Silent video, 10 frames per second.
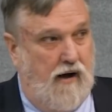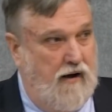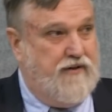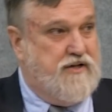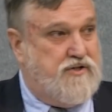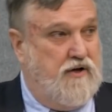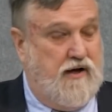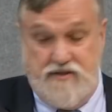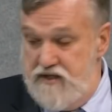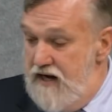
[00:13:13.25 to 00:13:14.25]
all these
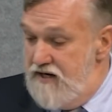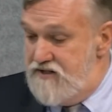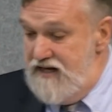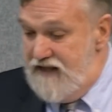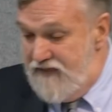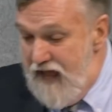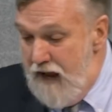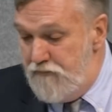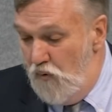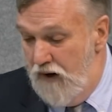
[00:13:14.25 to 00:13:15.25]
thoughts. And it's at
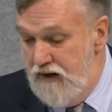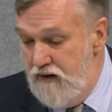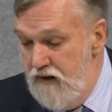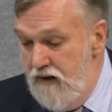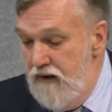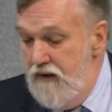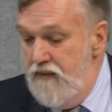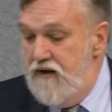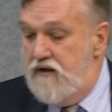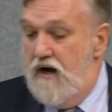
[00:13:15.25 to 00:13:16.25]
that point
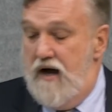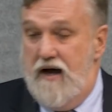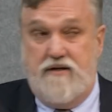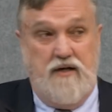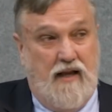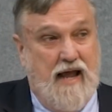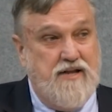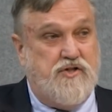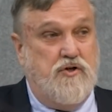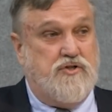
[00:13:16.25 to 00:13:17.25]
that God
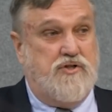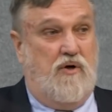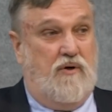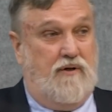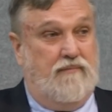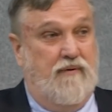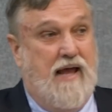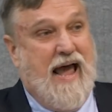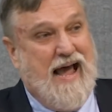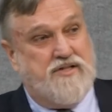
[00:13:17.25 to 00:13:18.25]
delights your soul.
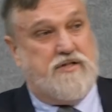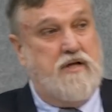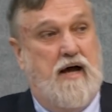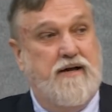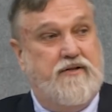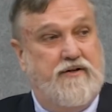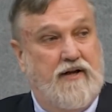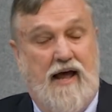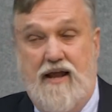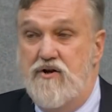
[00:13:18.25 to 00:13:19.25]
Ask God to
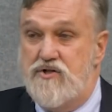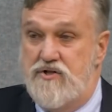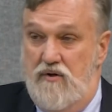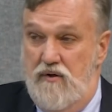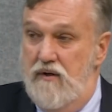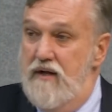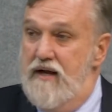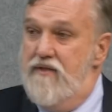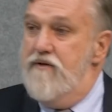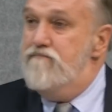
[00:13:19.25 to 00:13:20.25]
delight your soul
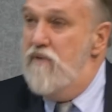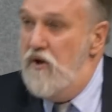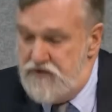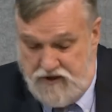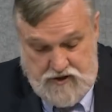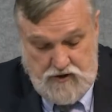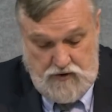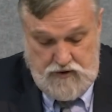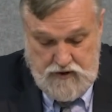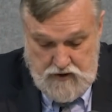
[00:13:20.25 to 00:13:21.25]
in the
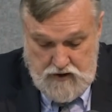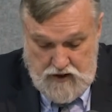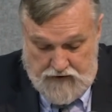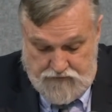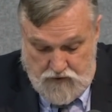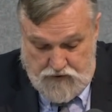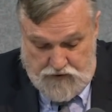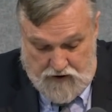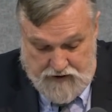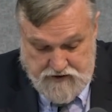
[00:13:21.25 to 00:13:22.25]
multitude of your
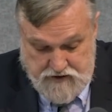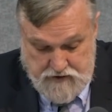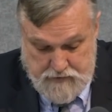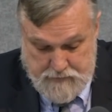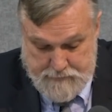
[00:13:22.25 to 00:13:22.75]
thoughts.